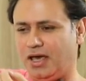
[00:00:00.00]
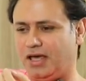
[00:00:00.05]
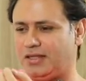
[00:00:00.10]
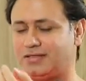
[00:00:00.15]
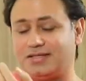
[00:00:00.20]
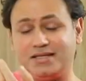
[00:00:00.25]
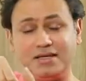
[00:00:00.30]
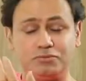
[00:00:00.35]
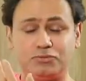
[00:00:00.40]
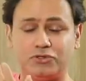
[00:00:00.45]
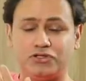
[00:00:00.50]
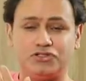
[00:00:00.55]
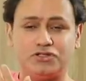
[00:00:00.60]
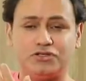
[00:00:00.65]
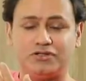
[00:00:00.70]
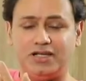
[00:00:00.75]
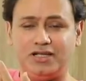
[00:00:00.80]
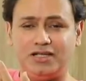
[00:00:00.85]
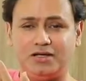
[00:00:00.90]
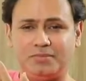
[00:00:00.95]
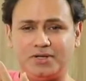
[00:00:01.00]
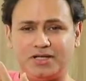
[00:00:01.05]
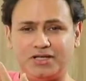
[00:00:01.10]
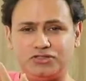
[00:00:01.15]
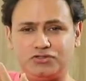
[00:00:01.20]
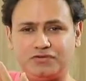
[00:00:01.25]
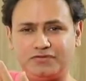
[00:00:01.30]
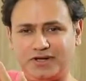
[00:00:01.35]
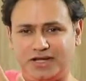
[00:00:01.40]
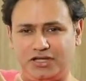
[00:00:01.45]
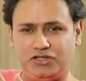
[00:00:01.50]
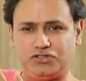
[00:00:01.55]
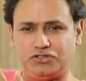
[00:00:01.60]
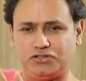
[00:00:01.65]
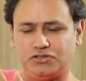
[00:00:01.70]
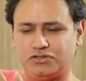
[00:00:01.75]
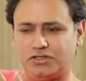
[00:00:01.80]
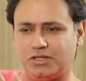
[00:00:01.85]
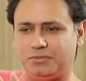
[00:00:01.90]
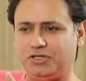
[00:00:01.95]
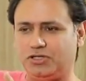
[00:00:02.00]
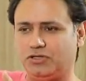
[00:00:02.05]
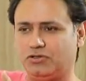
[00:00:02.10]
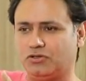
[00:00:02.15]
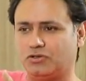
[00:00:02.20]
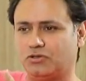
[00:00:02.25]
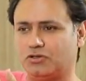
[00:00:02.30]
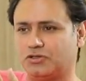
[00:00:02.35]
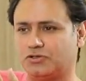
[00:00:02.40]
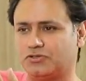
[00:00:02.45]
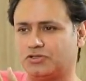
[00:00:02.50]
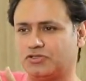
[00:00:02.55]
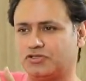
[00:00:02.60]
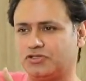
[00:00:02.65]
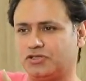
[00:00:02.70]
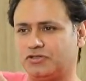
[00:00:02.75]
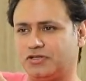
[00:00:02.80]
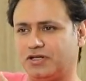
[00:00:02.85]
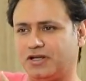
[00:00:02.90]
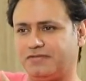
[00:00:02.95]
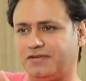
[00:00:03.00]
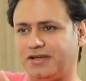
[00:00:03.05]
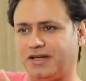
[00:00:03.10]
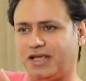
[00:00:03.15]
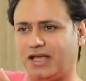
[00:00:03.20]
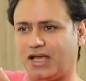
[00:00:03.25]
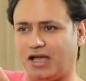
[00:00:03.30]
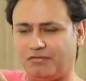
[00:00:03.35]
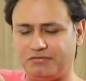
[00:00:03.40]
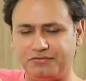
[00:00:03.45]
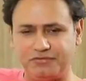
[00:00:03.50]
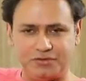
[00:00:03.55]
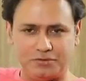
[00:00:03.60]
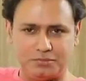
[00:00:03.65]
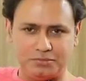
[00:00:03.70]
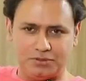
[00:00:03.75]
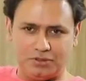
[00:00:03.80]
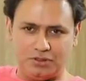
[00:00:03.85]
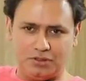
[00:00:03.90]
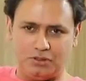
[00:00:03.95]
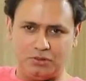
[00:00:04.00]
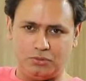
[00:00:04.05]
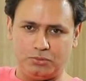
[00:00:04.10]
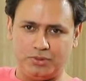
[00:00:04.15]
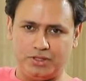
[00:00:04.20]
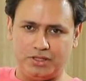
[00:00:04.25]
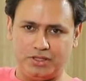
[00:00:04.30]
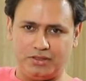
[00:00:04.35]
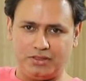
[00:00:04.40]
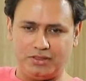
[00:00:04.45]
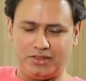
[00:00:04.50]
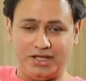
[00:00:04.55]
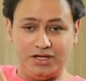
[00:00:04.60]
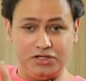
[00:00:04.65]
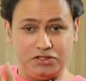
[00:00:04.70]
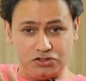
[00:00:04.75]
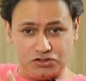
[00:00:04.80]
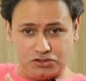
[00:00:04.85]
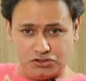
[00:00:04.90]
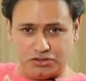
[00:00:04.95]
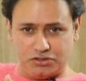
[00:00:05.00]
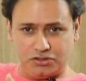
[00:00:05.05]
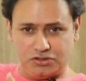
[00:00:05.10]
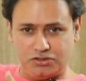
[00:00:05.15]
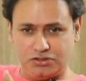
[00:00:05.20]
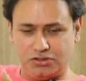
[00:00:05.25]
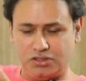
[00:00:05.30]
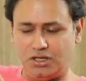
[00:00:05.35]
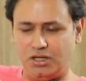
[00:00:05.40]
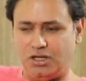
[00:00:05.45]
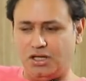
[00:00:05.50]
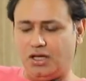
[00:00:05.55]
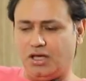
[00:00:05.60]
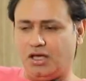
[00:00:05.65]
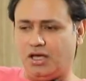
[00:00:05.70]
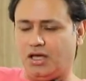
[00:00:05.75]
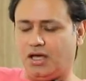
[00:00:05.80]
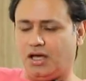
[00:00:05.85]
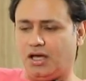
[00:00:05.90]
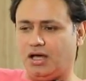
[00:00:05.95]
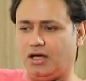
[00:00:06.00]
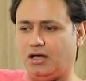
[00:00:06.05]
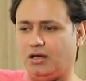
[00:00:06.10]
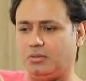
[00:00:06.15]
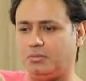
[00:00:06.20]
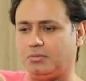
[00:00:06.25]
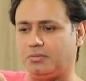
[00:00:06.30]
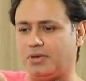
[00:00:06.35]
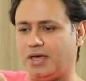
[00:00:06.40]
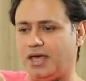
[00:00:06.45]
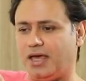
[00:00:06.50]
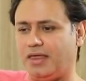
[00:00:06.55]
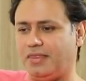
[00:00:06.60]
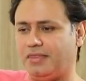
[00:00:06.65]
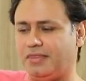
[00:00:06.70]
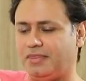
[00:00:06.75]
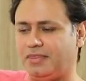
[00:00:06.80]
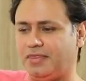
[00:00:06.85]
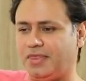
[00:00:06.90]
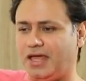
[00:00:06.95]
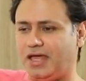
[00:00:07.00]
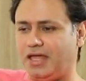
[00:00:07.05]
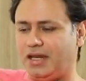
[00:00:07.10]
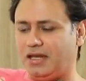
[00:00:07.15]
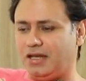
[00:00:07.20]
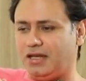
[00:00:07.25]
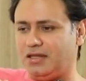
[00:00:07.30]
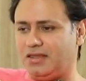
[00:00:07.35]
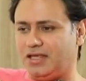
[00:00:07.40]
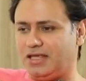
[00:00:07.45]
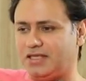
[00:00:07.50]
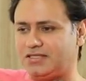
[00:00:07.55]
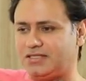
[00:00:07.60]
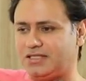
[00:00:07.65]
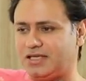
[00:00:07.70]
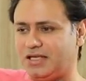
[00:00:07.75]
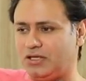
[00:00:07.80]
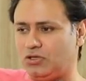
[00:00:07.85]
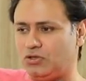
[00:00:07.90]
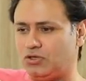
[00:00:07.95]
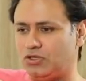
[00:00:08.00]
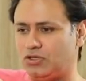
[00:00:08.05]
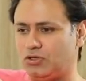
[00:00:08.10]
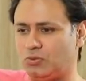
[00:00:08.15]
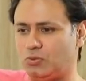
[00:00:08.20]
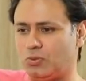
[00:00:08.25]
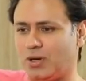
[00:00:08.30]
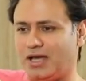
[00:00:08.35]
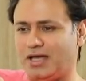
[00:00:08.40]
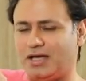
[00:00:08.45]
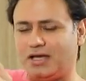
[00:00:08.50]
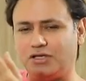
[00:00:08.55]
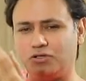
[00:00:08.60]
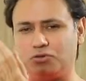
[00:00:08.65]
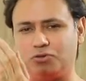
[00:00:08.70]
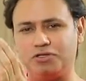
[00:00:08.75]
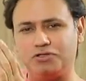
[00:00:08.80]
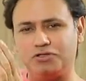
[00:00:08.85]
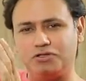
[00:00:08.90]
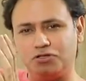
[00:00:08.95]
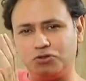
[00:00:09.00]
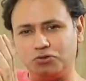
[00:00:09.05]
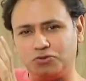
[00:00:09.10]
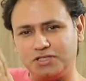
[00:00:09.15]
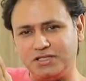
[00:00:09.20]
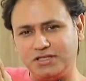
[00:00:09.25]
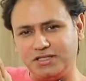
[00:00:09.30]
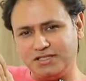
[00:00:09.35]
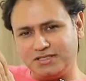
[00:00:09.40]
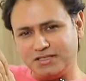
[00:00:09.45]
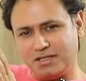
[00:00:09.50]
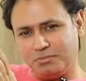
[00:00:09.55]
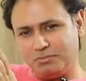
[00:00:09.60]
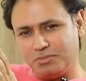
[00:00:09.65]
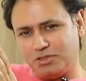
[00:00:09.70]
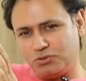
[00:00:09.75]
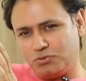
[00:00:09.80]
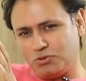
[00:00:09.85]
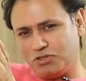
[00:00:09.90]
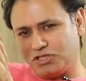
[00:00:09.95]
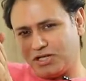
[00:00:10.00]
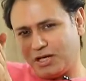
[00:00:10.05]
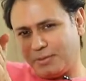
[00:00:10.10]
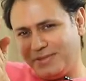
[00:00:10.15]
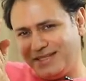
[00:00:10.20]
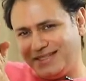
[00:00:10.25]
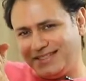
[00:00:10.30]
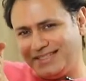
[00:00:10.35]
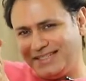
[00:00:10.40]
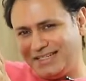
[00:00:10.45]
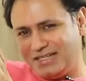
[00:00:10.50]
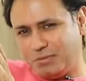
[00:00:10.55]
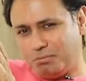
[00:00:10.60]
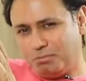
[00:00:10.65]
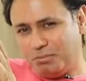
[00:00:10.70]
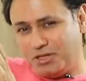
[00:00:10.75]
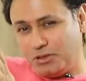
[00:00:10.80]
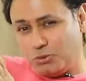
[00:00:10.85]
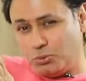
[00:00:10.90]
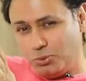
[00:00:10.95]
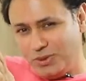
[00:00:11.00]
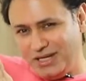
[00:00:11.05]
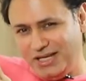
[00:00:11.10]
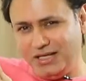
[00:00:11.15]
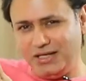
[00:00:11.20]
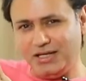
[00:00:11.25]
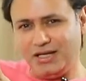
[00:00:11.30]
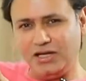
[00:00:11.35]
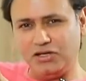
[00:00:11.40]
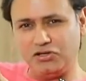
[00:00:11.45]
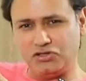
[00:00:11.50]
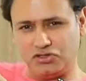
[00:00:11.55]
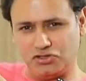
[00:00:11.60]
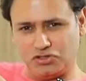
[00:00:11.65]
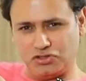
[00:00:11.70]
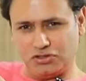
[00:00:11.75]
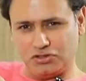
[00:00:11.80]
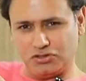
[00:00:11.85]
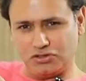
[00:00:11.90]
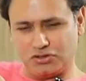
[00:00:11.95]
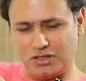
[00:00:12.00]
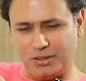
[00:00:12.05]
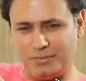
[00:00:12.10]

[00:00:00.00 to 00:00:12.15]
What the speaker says: And the same question really applies to fractions. I mean, you know, children are very comfortable with integers. And then they say, look, you know, why are you introducing these numbers which come and sit between integers?